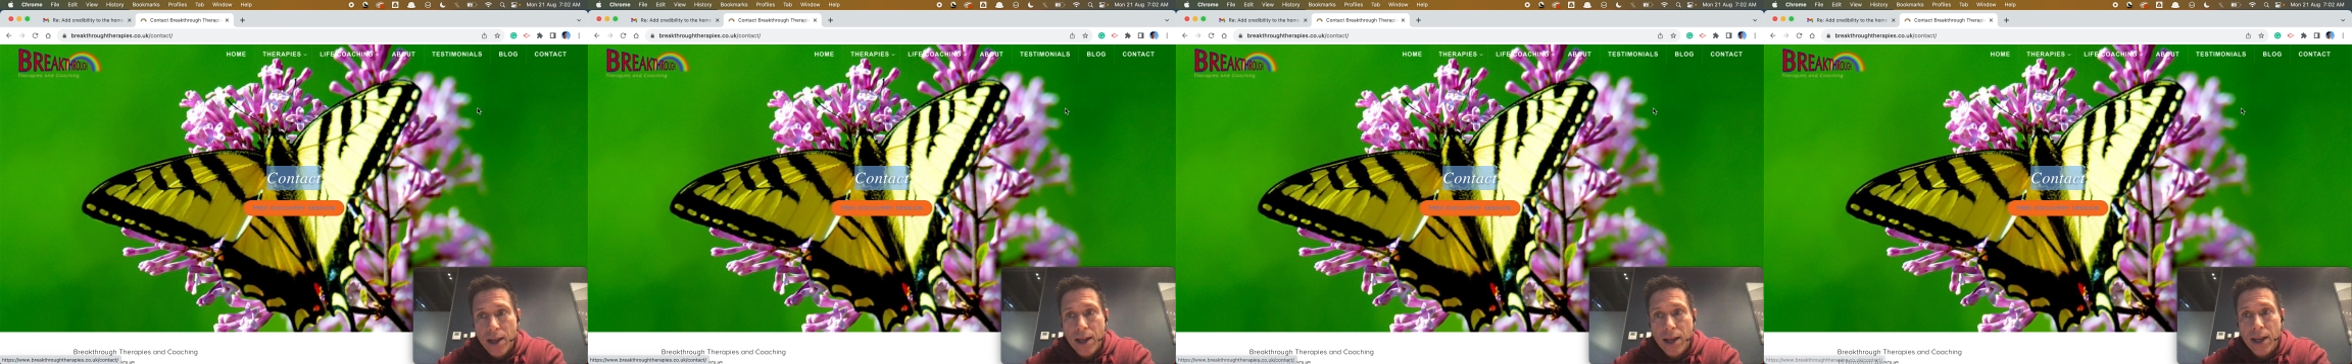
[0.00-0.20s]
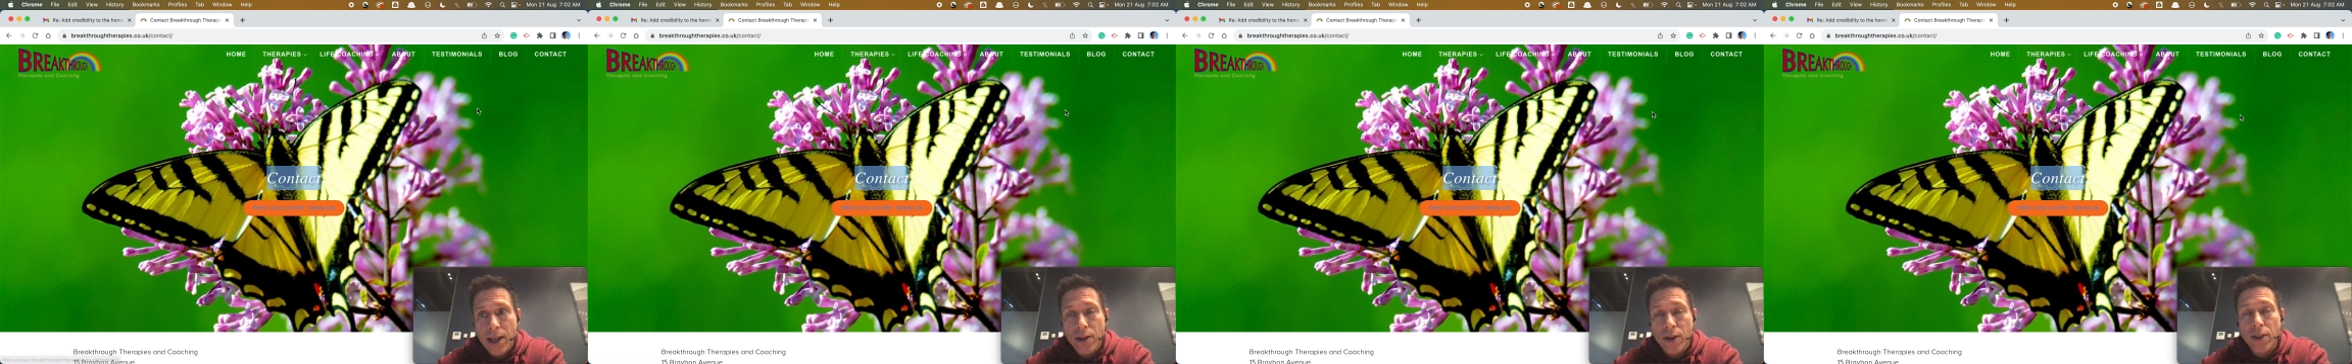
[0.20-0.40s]

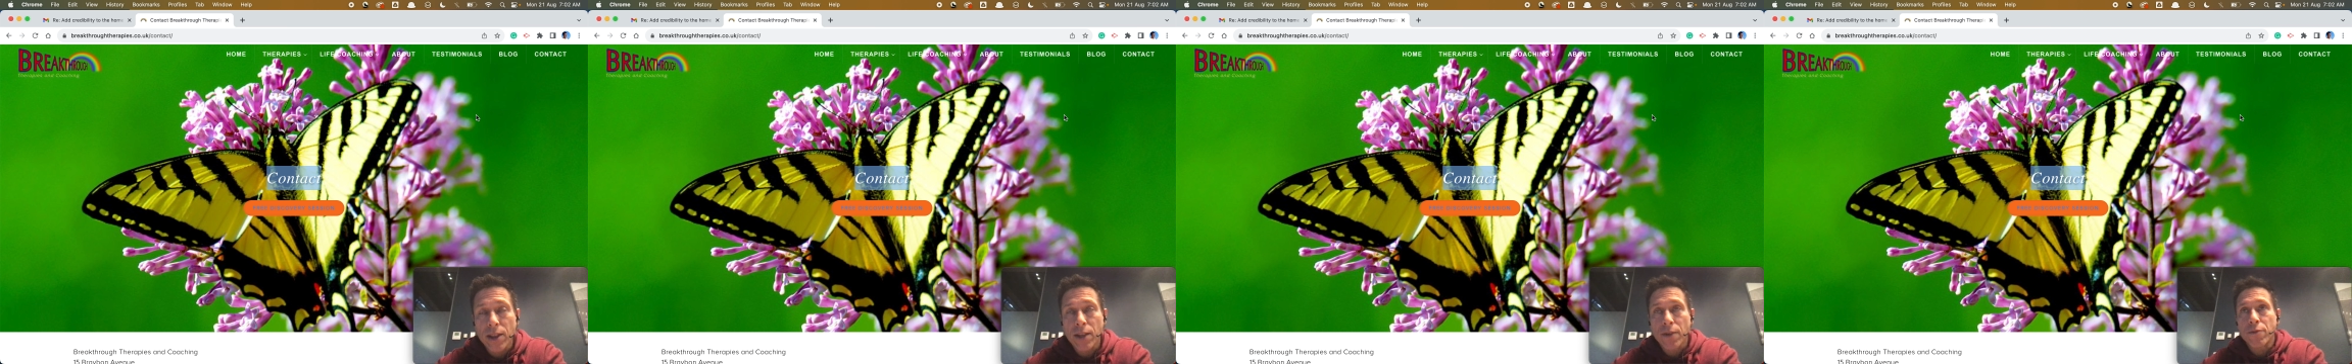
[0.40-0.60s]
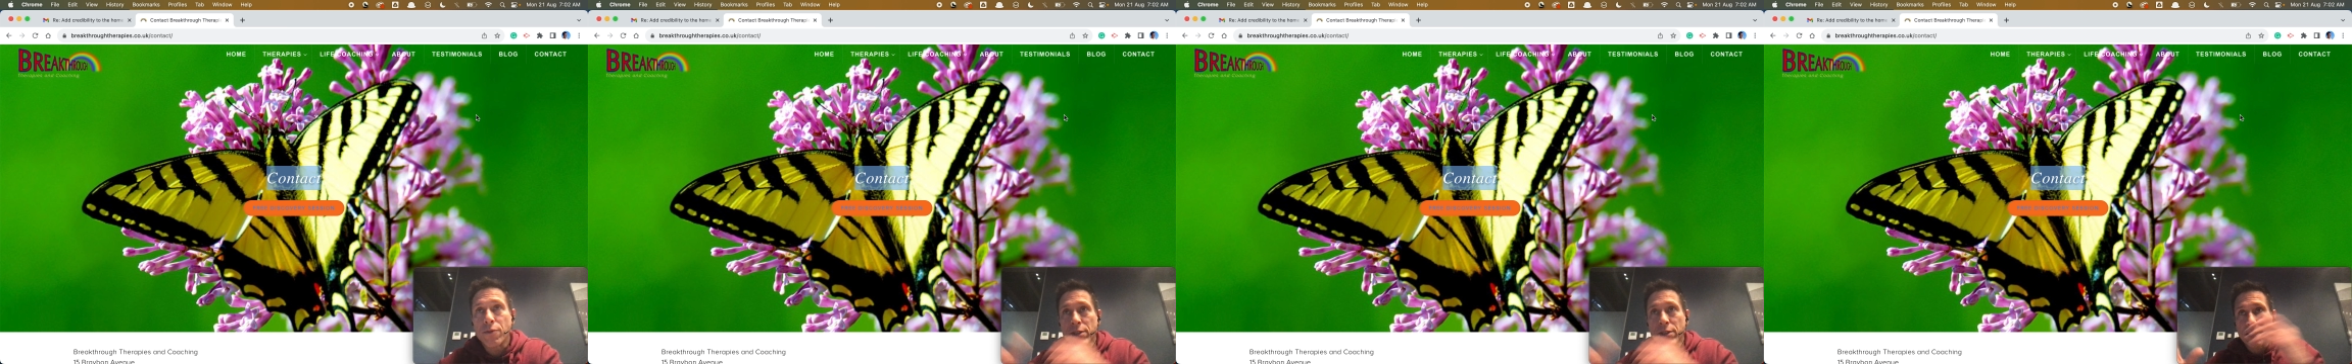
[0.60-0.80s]
and on
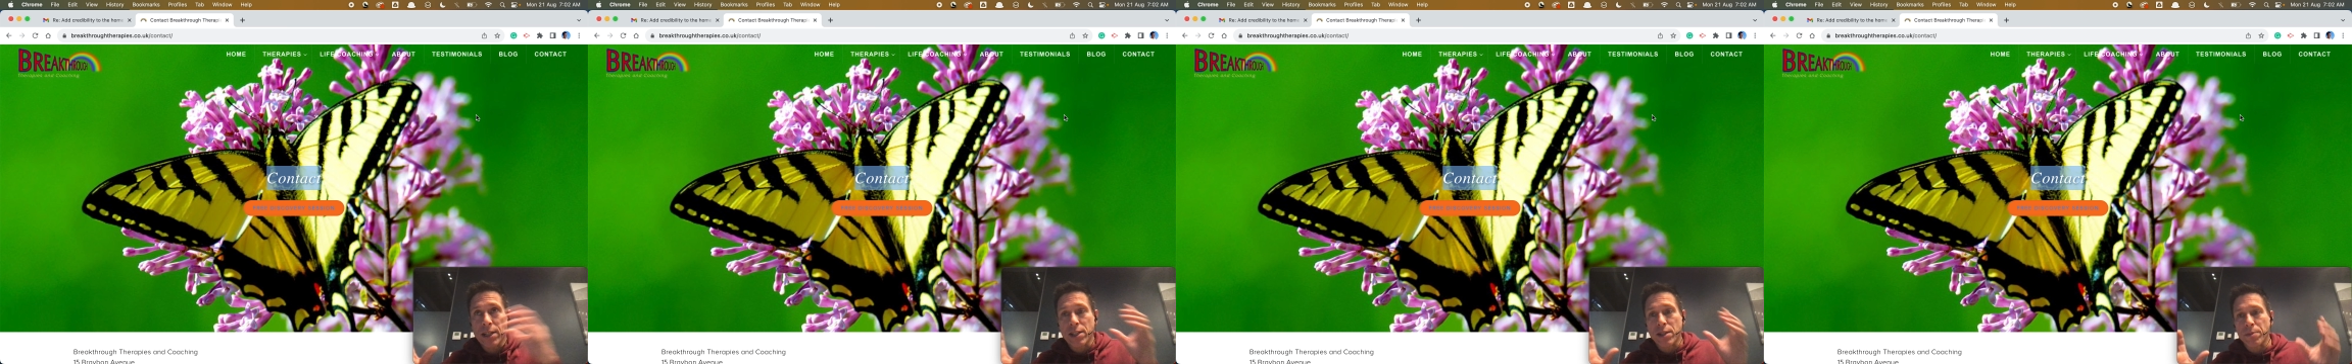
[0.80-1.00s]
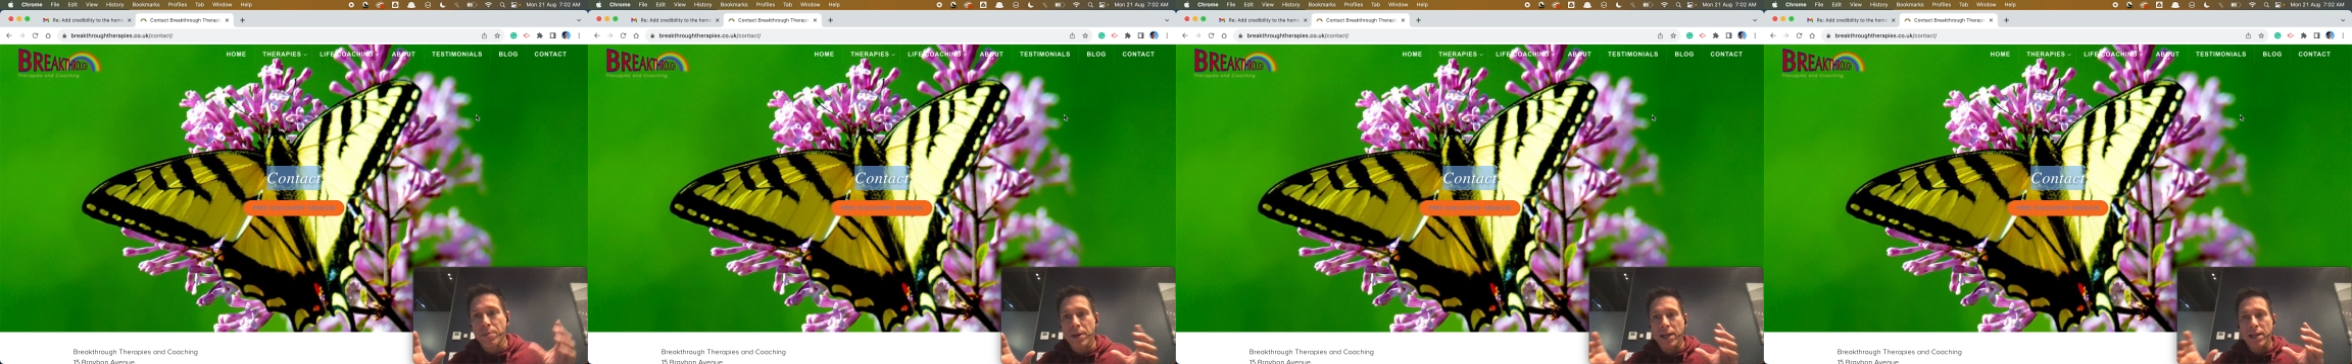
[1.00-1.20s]
that free
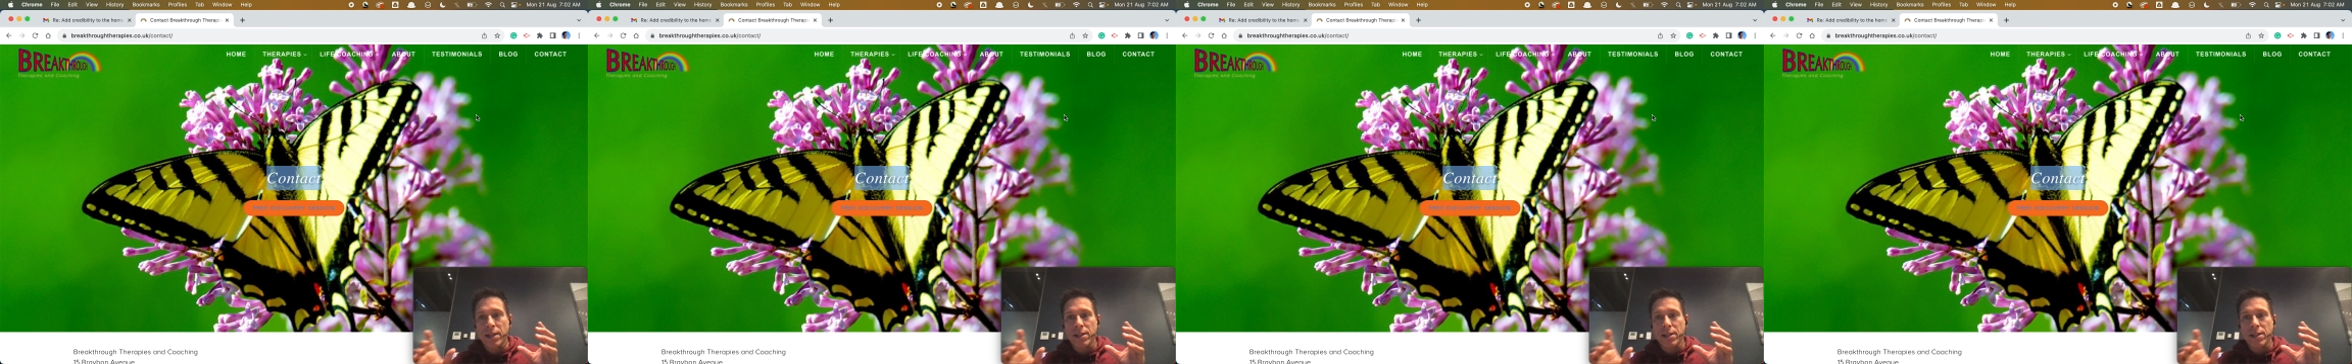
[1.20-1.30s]
session page